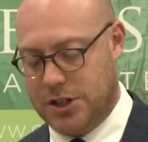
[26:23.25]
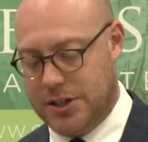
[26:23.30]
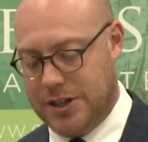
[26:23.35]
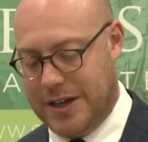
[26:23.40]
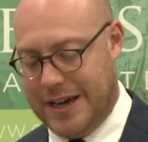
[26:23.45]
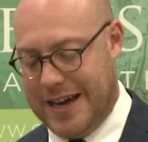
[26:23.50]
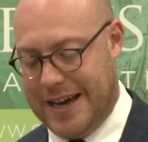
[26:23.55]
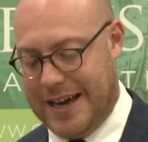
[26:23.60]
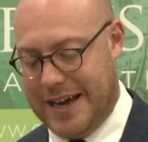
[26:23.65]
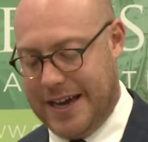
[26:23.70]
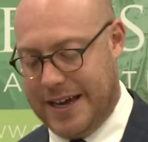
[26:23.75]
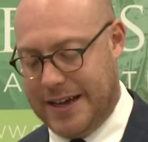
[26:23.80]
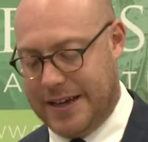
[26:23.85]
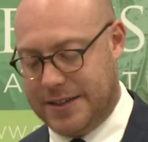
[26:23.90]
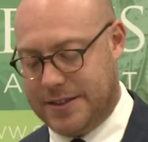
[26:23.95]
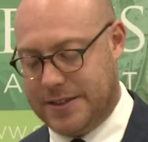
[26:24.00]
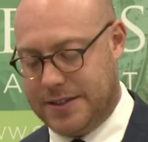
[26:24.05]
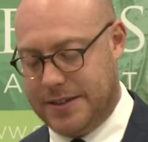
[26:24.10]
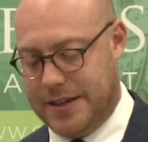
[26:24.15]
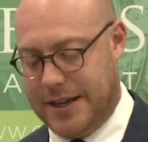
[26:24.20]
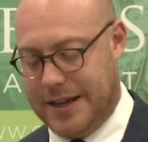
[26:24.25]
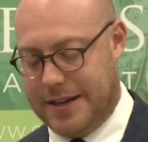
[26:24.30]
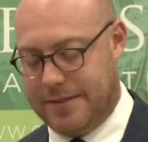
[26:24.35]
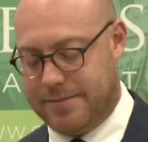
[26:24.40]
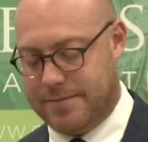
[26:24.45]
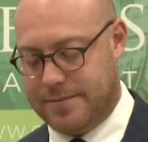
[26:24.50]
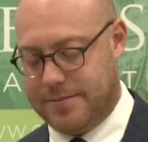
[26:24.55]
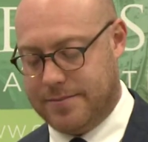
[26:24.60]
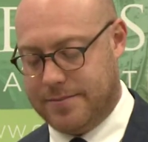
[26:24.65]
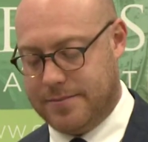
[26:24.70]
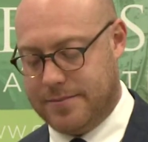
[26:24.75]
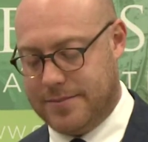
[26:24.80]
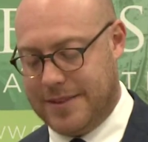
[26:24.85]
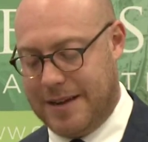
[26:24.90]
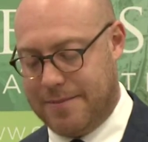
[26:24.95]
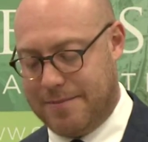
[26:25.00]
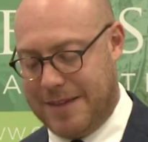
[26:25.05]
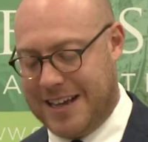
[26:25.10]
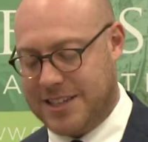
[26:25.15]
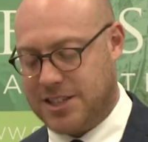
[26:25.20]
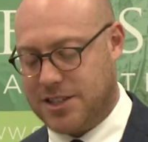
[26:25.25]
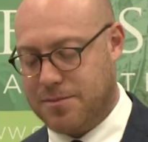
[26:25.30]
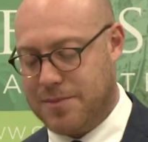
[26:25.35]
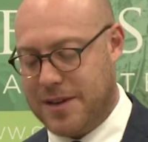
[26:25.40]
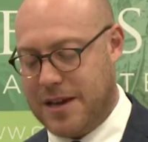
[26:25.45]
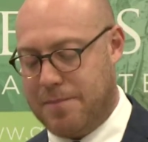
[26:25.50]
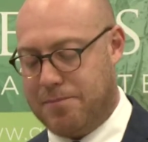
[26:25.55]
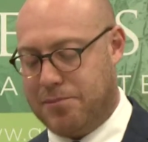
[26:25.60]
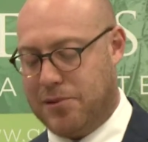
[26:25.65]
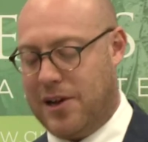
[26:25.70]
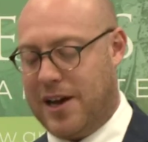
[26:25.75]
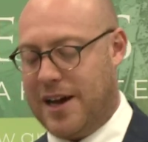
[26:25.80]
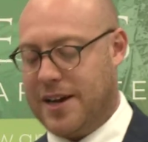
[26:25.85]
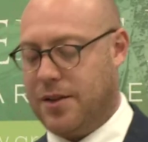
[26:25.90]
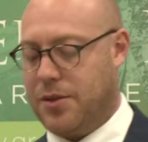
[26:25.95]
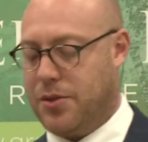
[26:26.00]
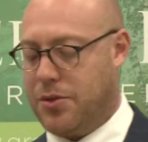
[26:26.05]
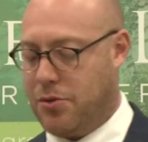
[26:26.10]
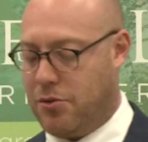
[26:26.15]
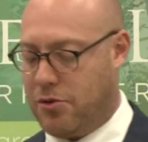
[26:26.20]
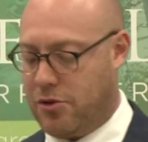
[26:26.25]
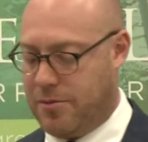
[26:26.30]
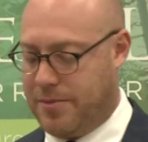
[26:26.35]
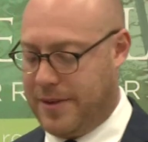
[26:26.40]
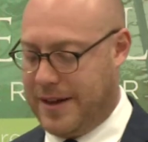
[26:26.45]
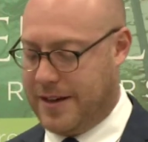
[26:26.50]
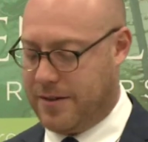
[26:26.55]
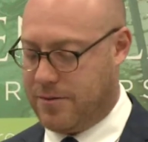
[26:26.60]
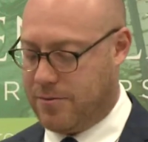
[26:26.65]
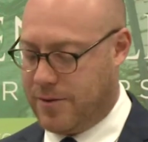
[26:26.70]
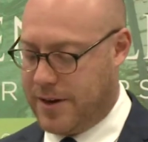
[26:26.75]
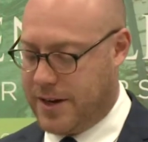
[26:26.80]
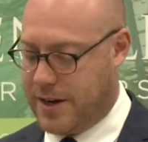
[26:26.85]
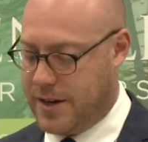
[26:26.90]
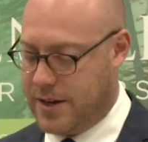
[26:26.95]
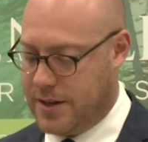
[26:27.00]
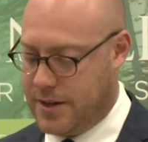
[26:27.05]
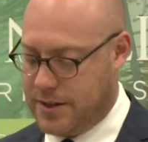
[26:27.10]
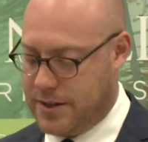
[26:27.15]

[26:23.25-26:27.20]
that has to be applied and thought about when